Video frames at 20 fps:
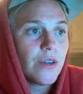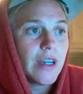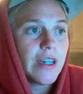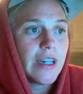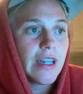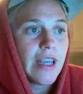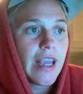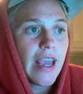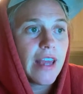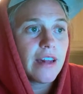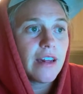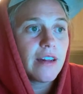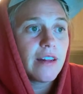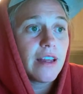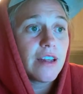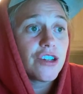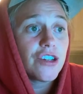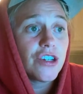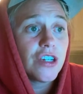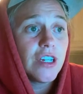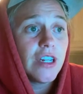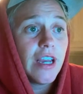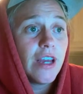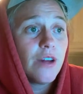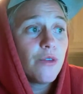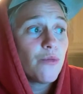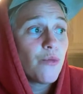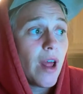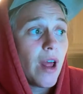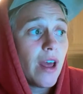indicated that she
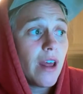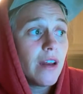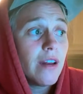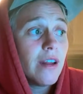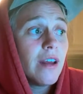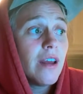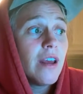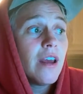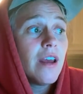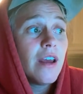had read